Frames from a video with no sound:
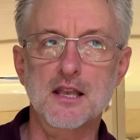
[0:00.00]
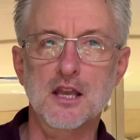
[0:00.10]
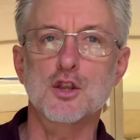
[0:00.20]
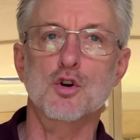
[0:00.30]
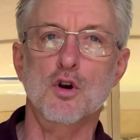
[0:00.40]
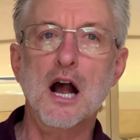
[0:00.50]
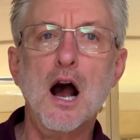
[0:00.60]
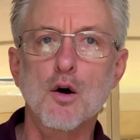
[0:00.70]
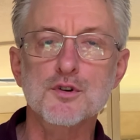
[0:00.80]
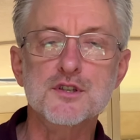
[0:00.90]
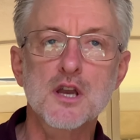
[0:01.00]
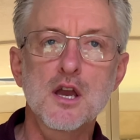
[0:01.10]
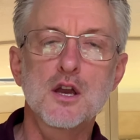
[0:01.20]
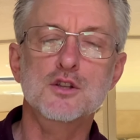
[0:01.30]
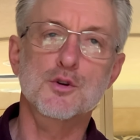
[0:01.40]
in your house
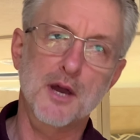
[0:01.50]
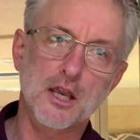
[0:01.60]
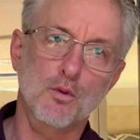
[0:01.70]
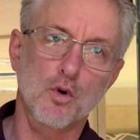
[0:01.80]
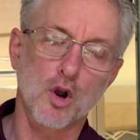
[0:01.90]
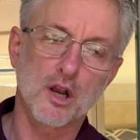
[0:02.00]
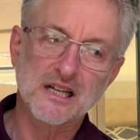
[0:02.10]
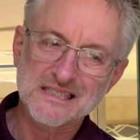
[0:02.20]
to make it work.